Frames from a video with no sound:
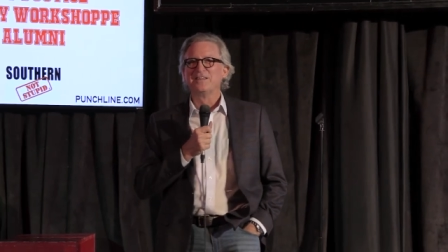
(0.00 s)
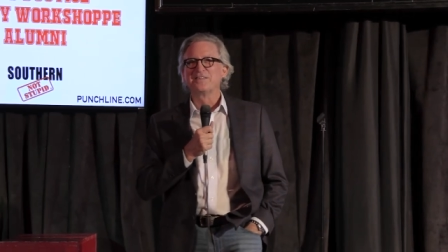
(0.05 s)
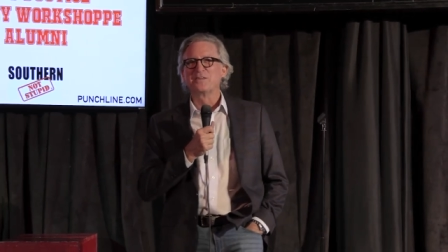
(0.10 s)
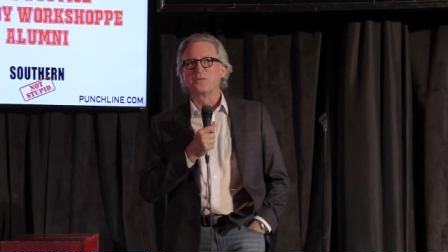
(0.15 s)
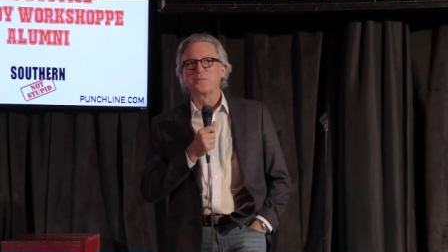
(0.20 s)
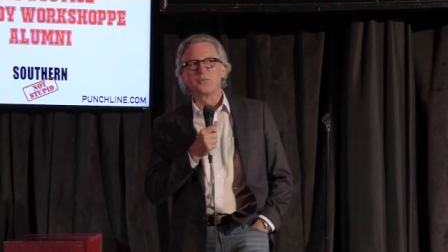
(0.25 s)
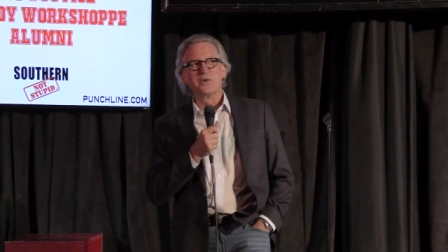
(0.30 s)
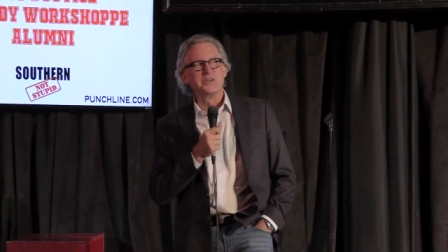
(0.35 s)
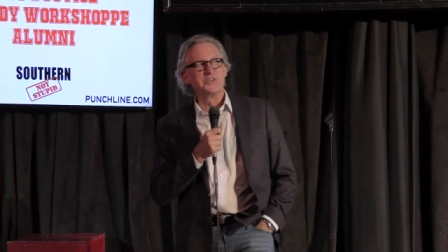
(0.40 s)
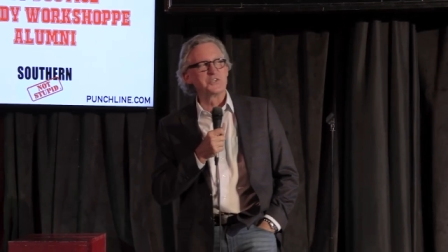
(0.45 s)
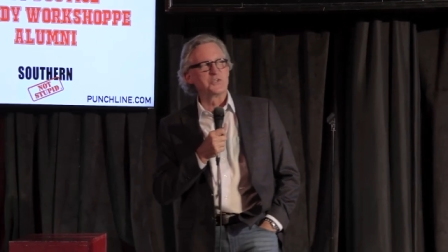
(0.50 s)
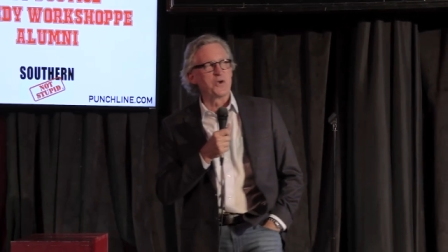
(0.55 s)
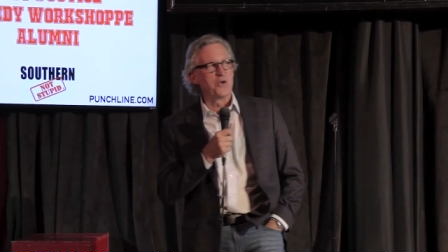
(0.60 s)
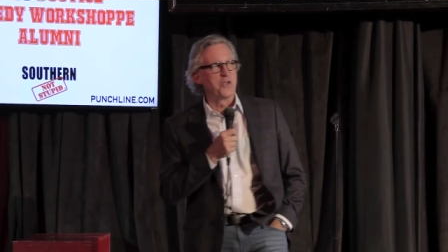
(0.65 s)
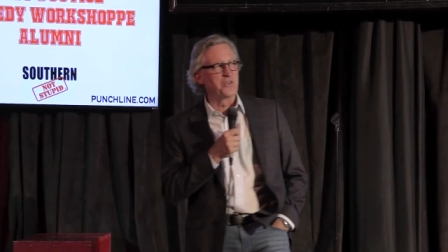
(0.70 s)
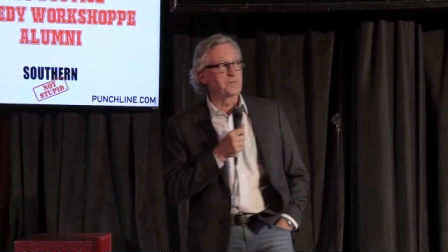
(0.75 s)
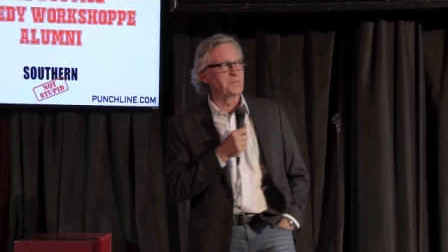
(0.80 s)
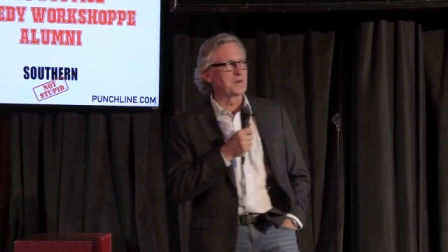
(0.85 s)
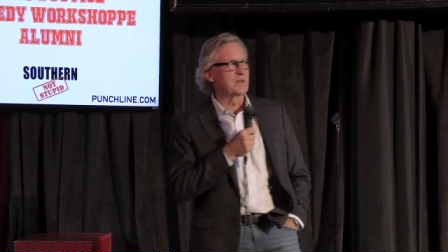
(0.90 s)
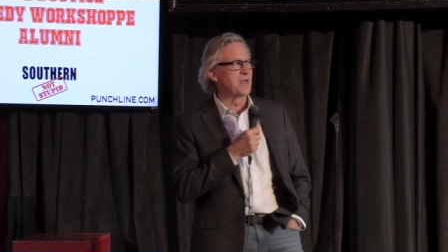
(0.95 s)
so Prince
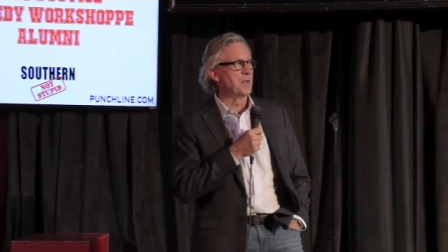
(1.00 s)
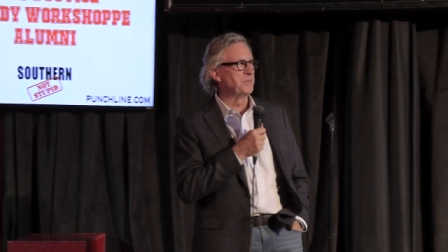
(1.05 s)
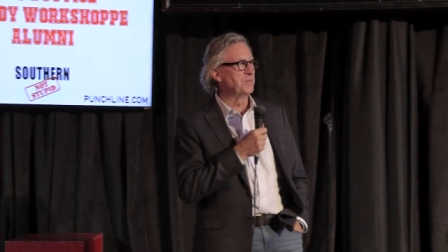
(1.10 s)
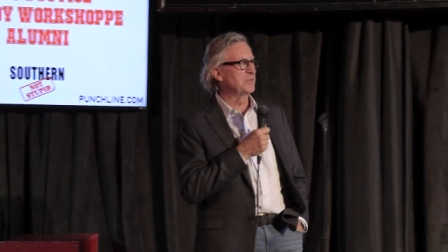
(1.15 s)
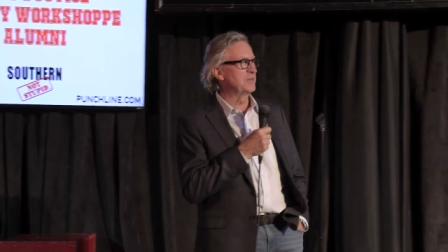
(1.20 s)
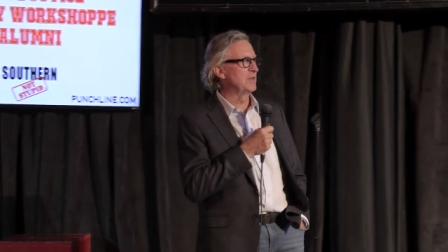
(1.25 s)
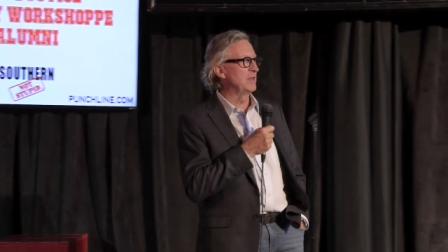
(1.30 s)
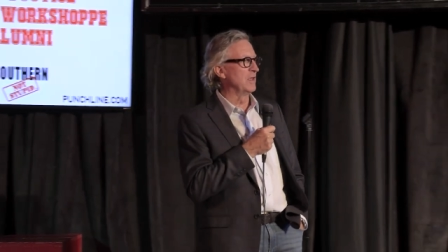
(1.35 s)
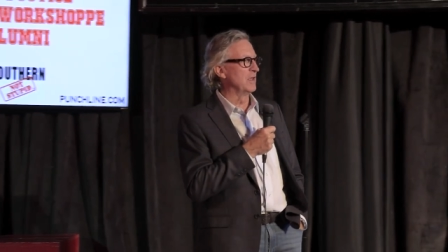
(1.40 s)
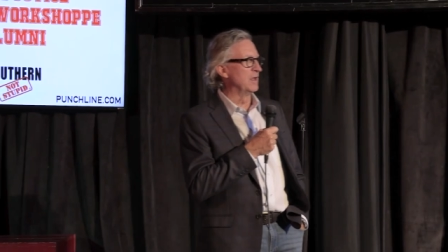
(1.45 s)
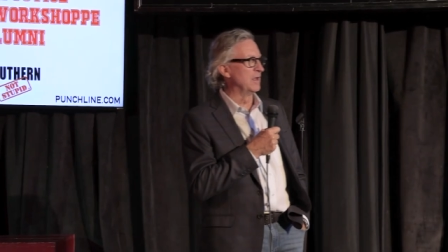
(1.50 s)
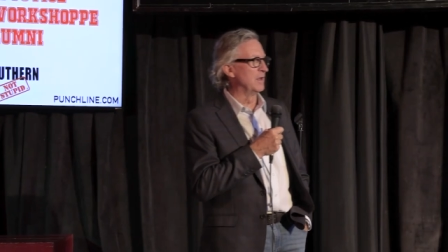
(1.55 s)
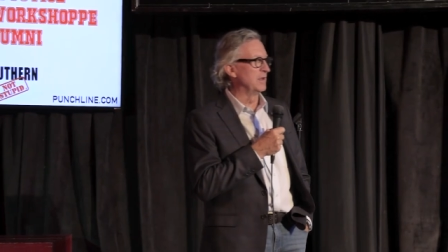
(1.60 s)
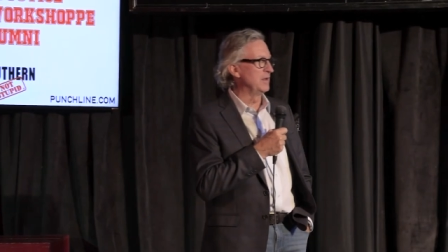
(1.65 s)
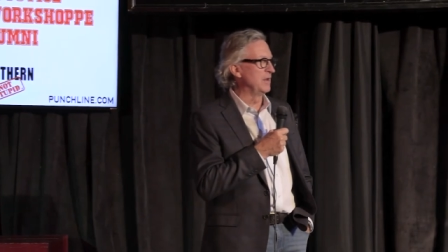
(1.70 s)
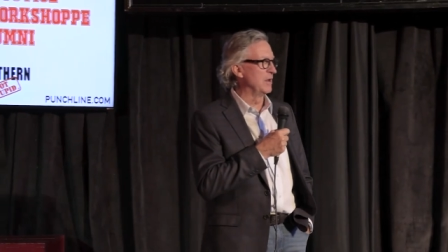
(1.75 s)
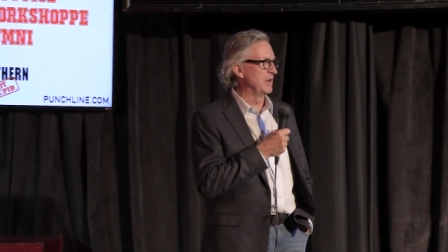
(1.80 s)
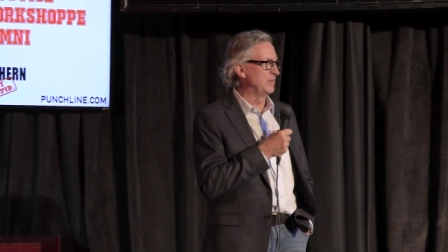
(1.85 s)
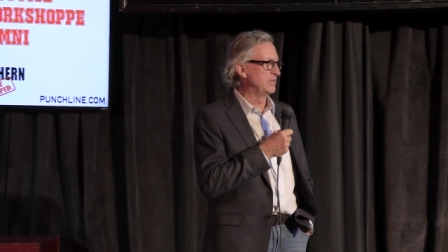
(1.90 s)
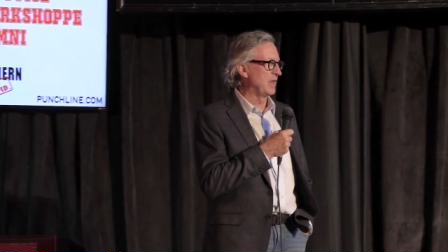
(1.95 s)
Charles becomes, uh,
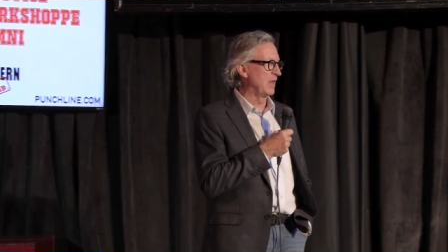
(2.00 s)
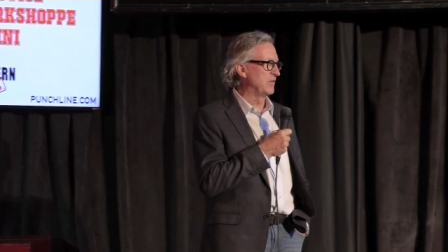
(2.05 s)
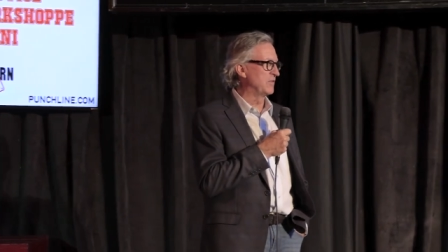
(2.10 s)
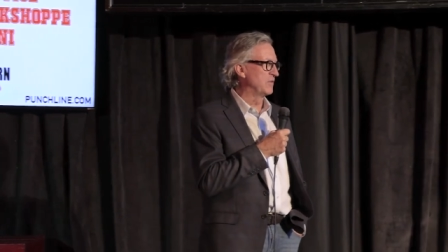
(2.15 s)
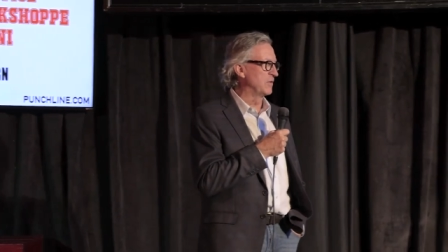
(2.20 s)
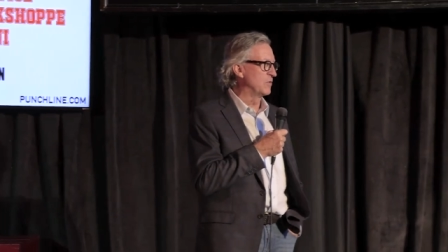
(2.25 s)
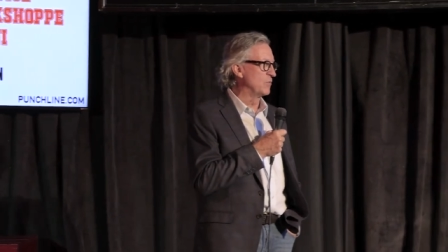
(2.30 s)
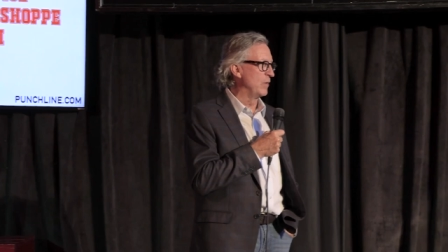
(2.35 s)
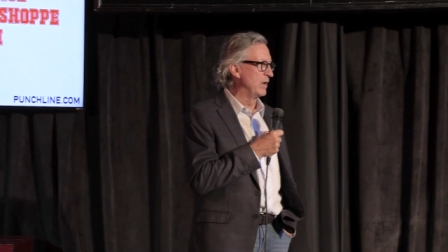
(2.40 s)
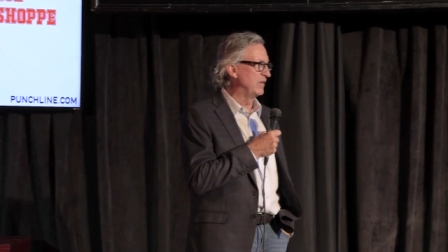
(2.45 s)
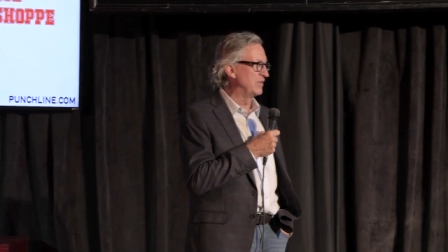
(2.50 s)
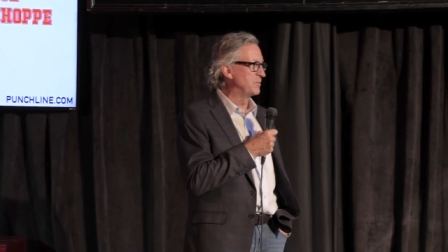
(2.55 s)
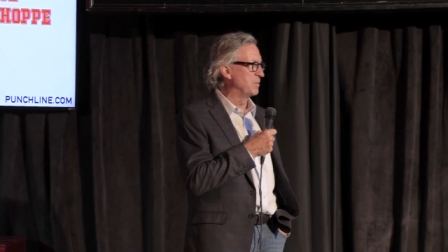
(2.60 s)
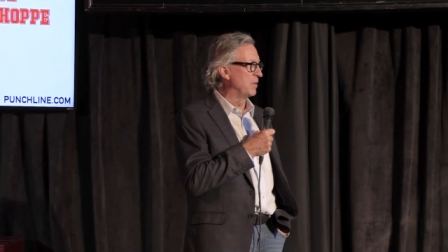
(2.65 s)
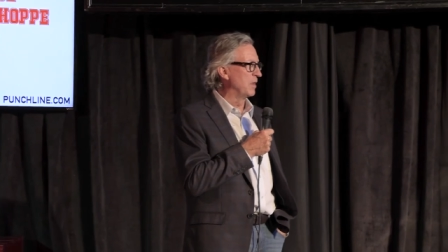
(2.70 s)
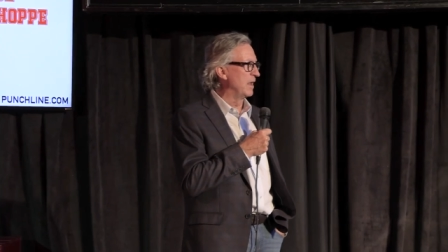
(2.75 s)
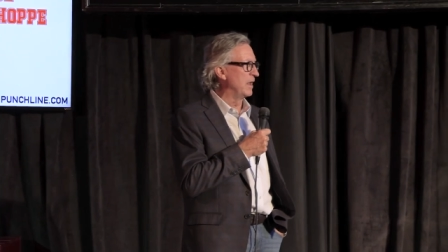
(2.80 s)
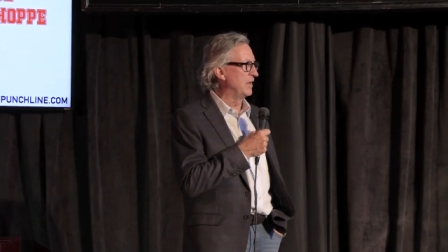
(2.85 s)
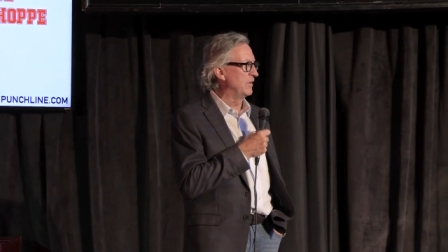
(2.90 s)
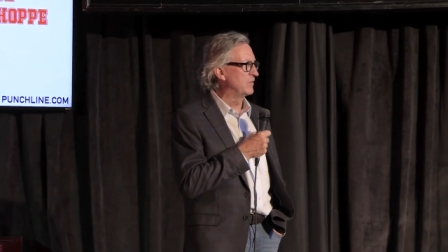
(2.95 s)
you know, he takes the Queen's
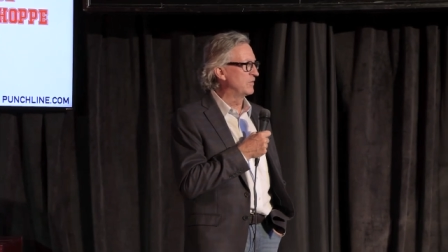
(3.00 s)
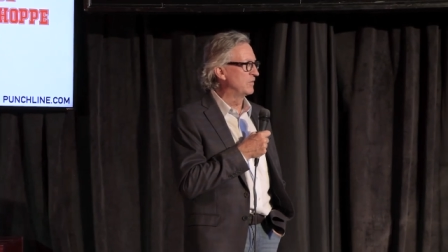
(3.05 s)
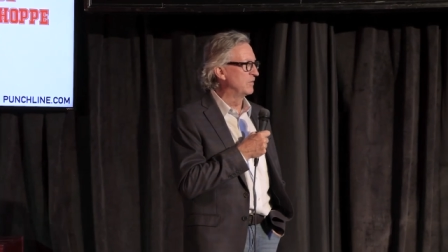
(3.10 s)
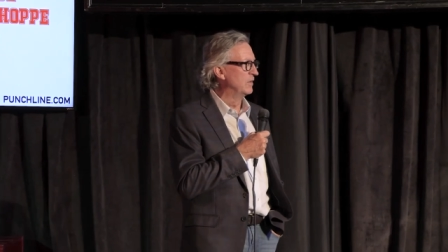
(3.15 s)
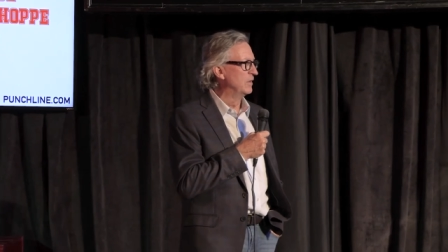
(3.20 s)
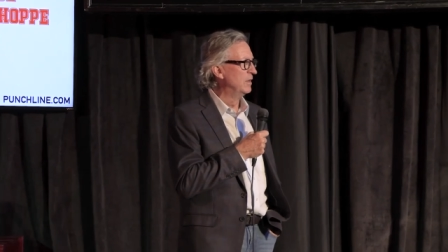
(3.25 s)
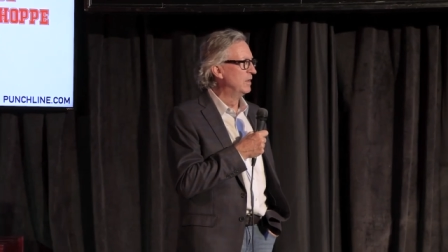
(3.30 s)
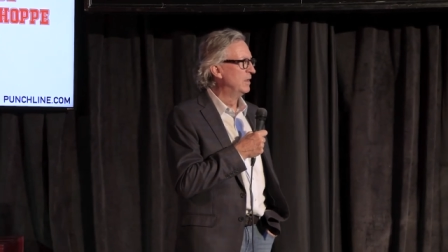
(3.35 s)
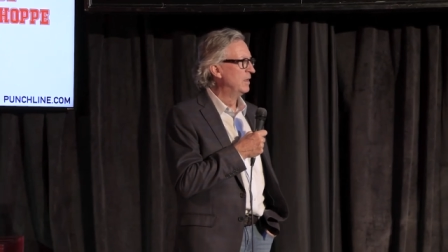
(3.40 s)
place